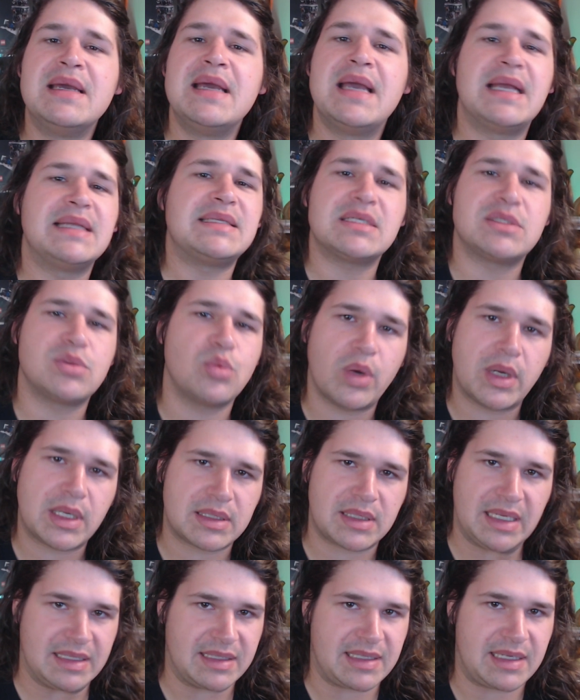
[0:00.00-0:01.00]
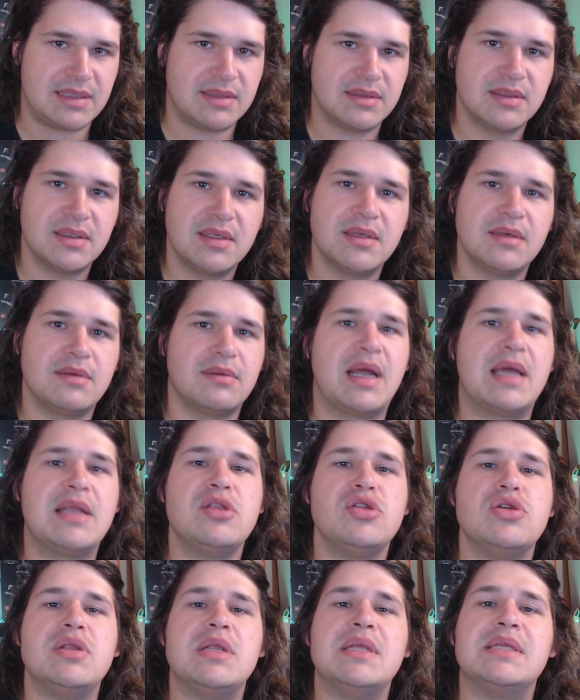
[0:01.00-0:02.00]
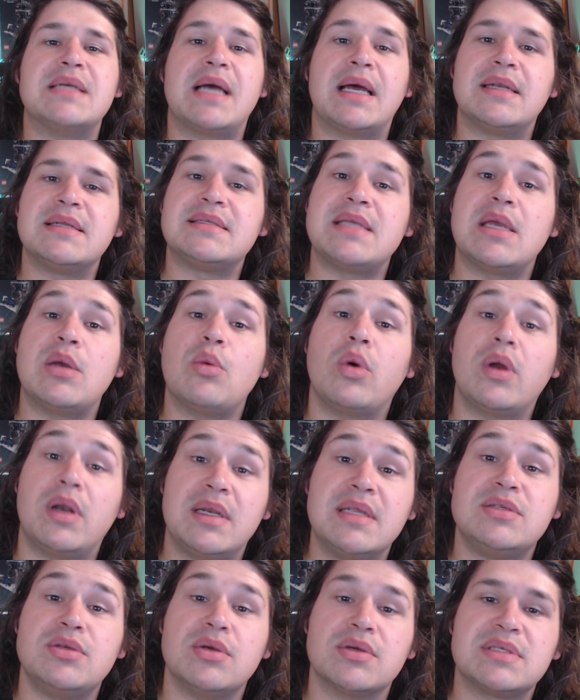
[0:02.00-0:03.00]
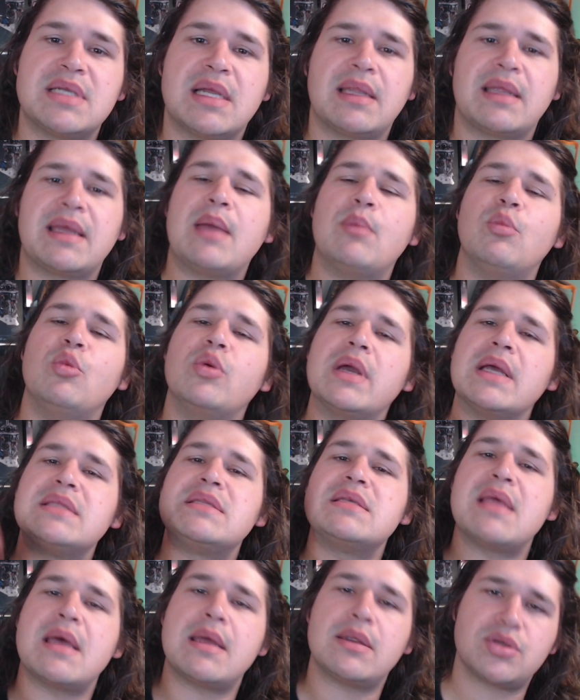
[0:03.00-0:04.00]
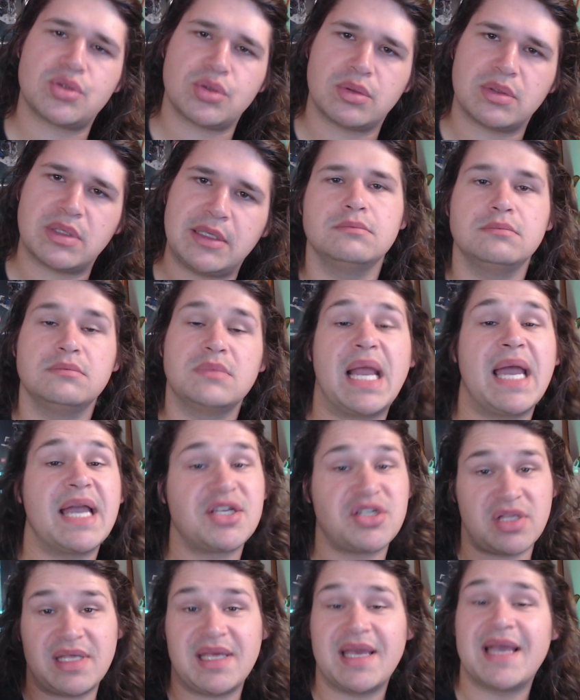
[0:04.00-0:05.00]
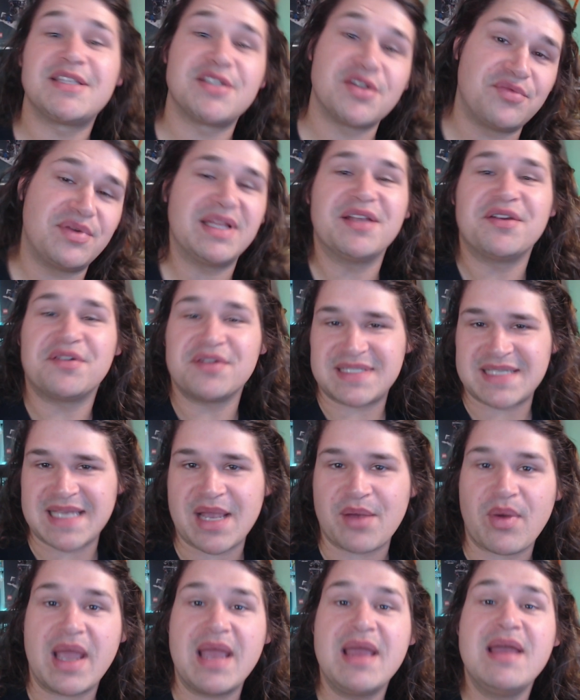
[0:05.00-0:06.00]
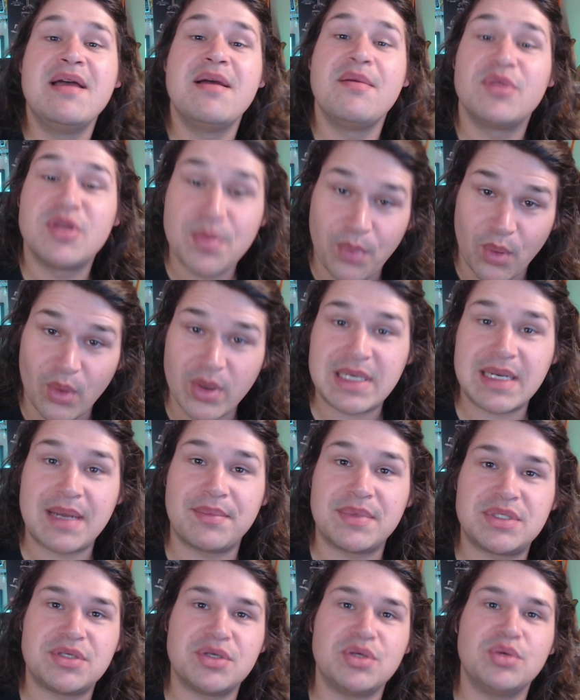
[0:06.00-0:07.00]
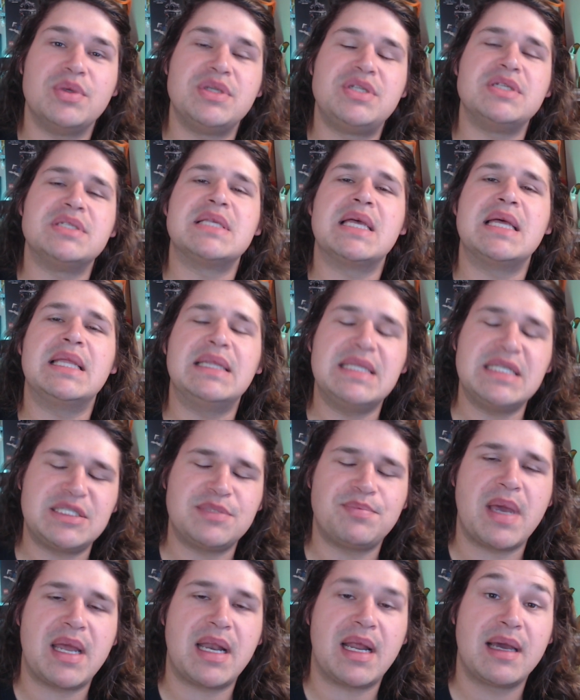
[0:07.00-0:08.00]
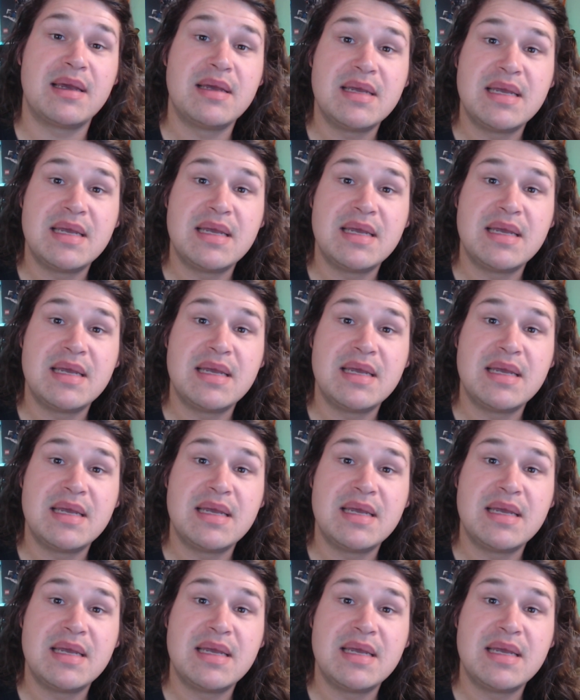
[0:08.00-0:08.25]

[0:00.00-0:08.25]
It doesn't work like that, right? You need to understand what it is you're selling, and we'll get to that shortly. Actually, it's a really good segue to point number two, which is list better,